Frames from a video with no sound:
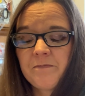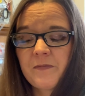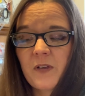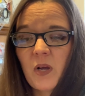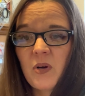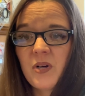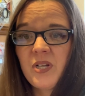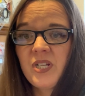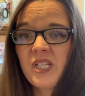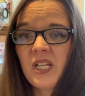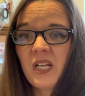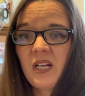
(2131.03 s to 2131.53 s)
Are
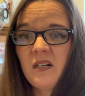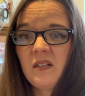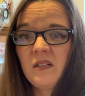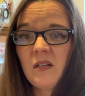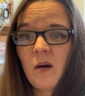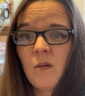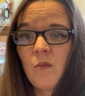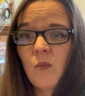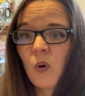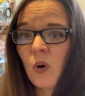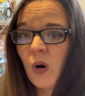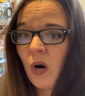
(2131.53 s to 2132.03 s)
you seeing a
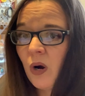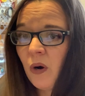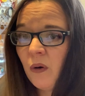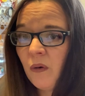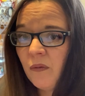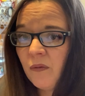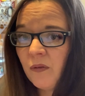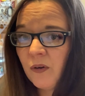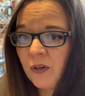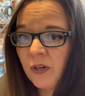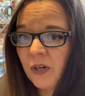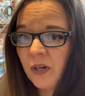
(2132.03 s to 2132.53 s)
lot more
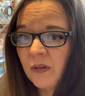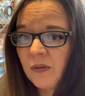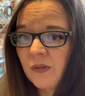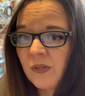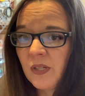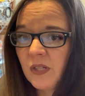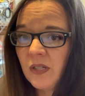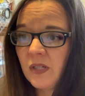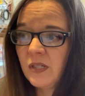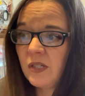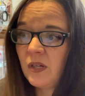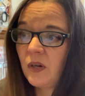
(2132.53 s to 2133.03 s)

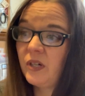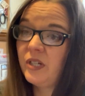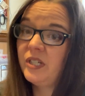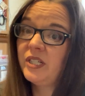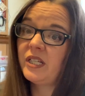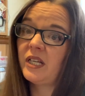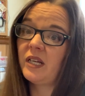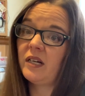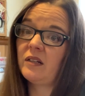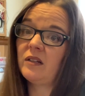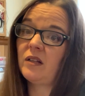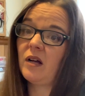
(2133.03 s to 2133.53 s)
overdoses? Are you
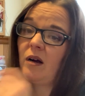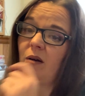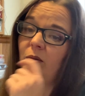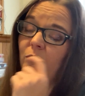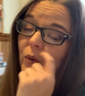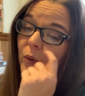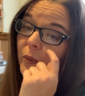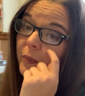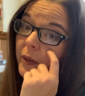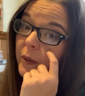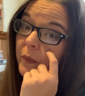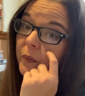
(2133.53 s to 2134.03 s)
seeing a lot
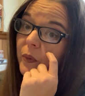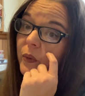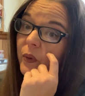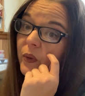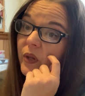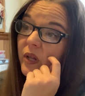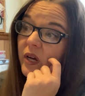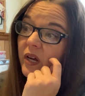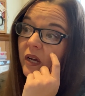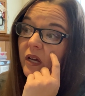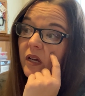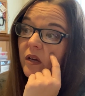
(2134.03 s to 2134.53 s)
more people
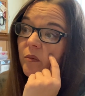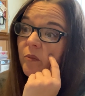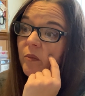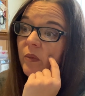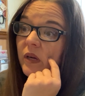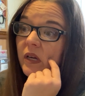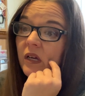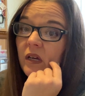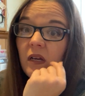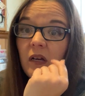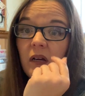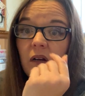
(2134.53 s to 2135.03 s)
like
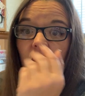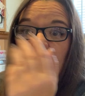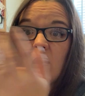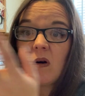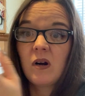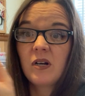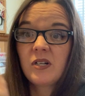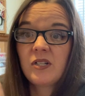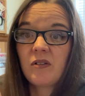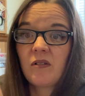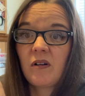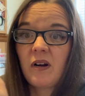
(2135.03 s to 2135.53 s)
be
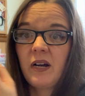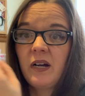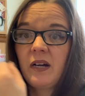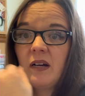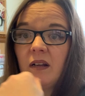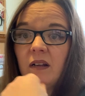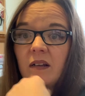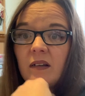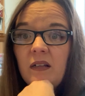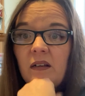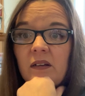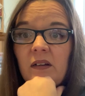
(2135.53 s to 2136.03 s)

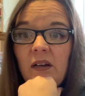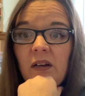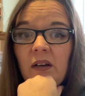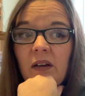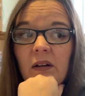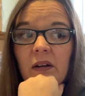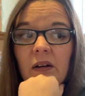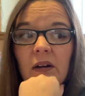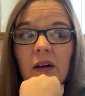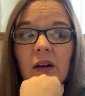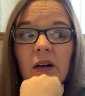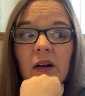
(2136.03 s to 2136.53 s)
incarcerated
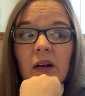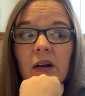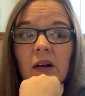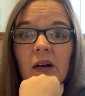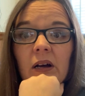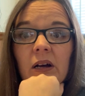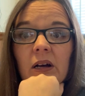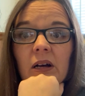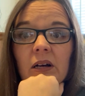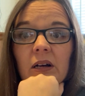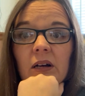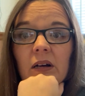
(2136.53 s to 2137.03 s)

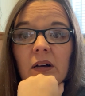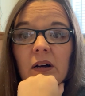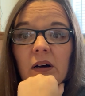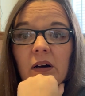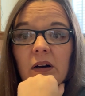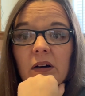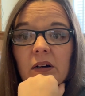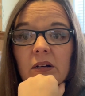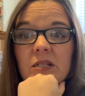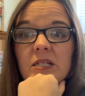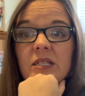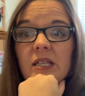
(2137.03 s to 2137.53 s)

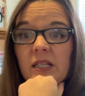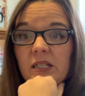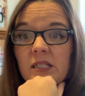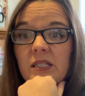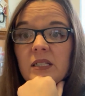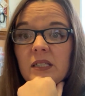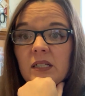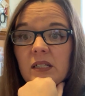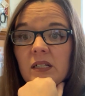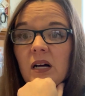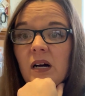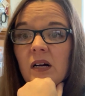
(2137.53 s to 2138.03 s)
since
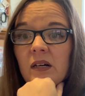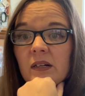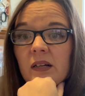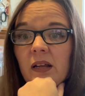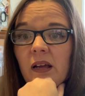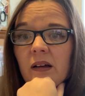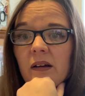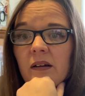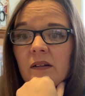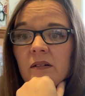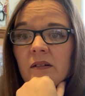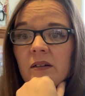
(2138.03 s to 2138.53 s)
the
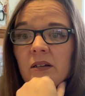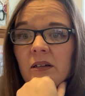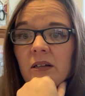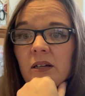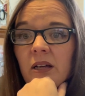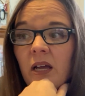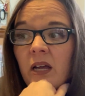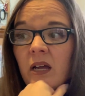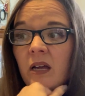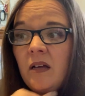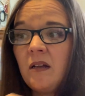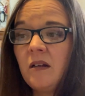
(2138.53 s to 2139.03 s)
lockdown?
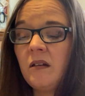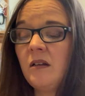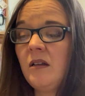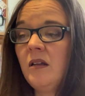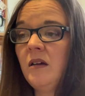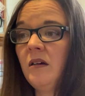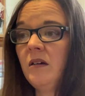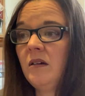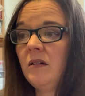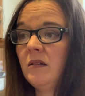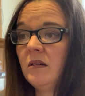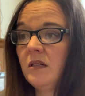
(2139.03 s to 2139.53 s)
And
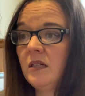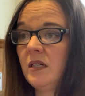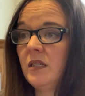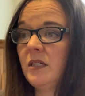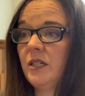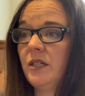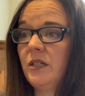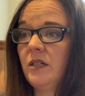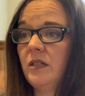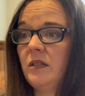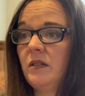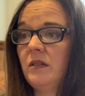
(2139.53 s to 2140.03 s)

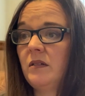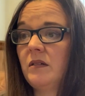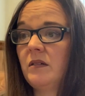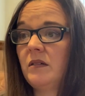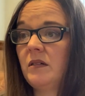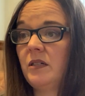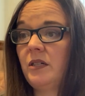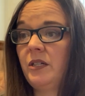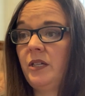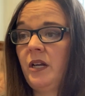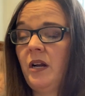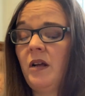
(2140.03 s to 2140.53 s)

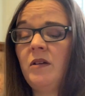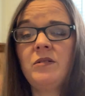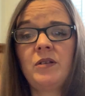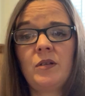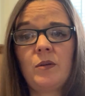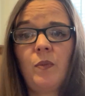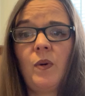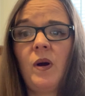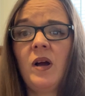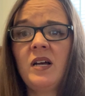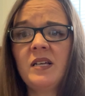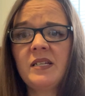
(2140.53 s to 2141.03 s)
you know,
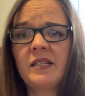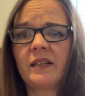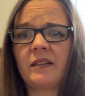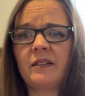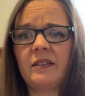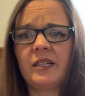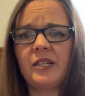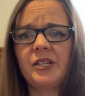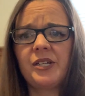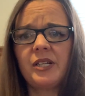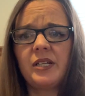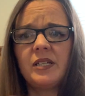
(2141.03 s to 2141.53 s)

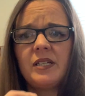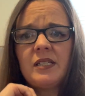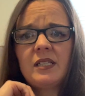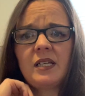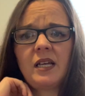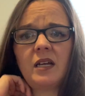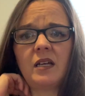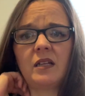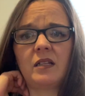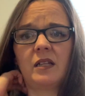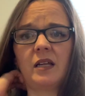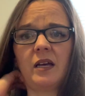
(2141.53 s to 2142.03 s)
surprisingly, she
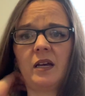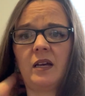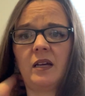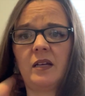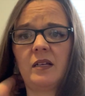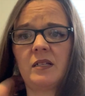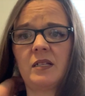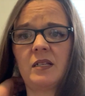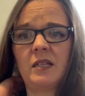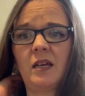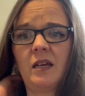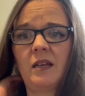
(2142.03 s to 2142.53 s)
said
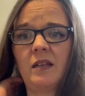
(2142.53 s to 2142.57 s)
that